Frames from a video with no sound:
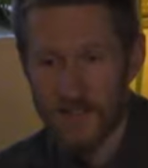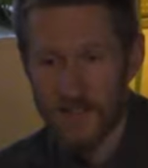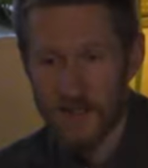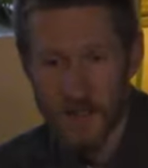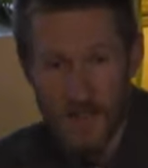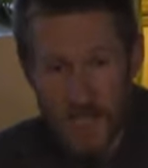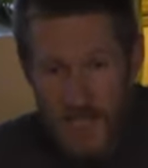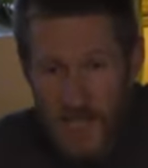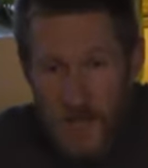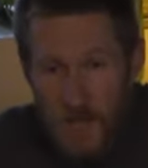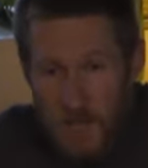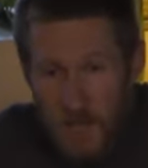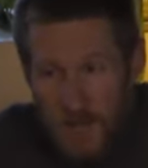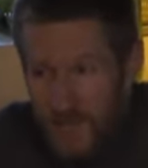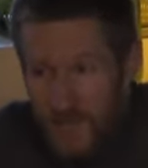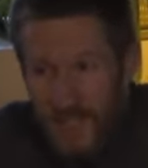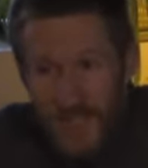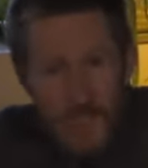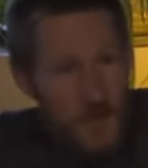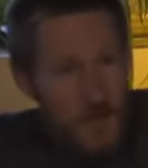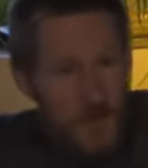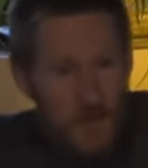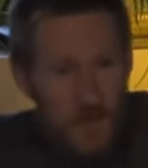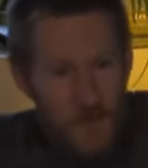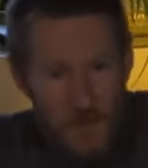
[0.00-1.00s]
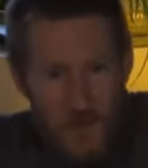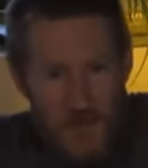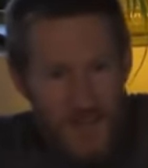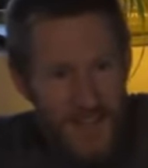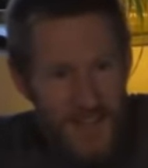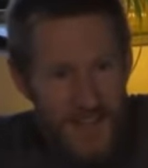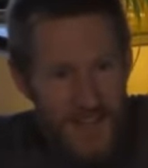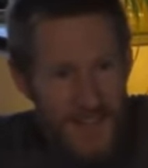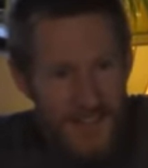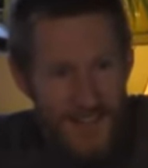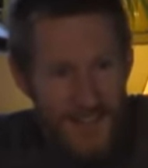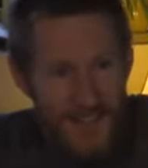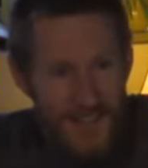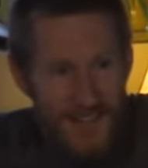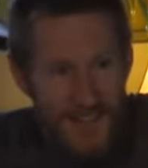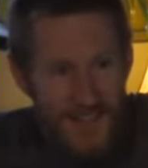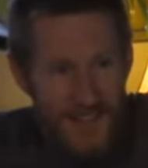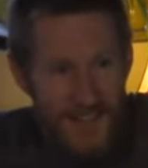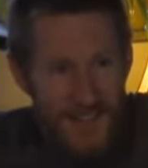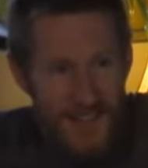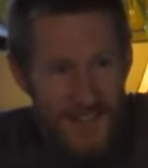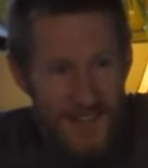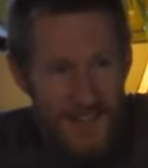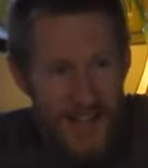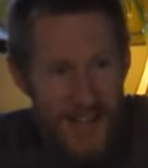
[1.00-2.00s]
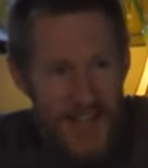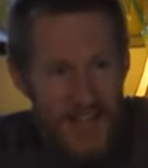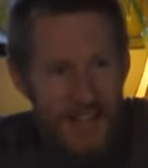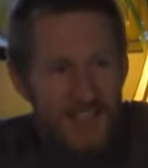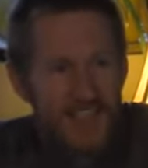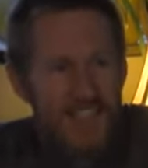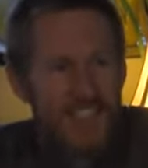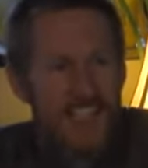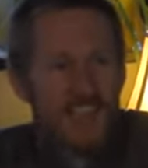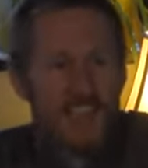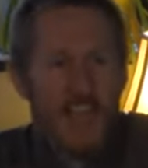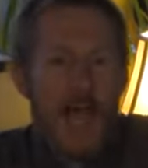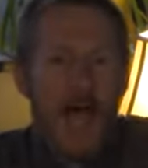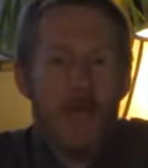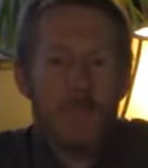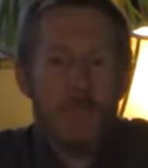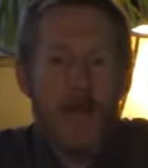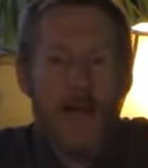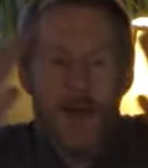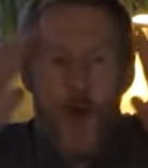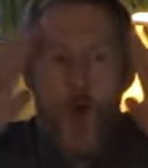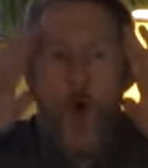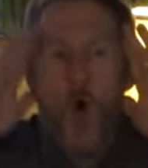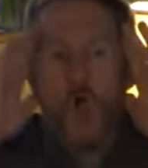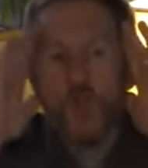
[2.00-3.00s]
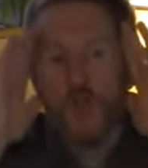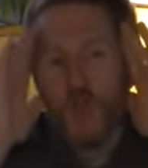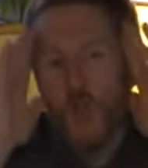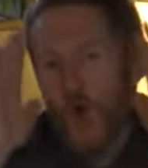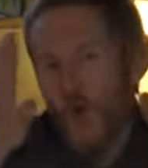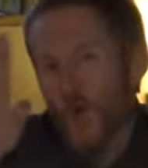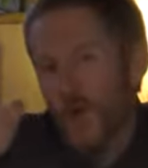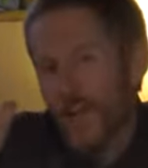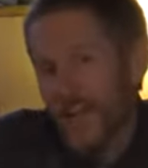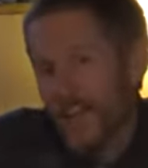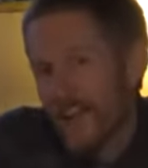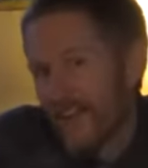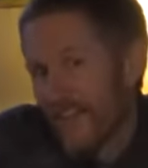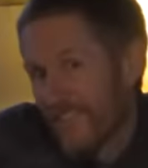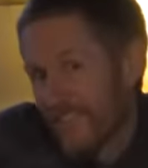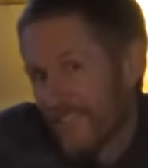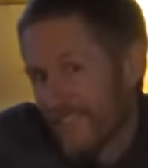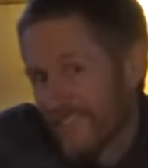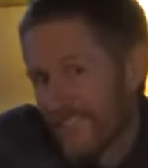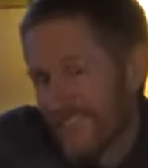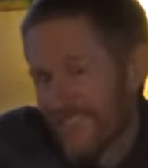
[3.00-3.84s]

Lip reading: You can keep it secret from me. See, because I'm not all knowing.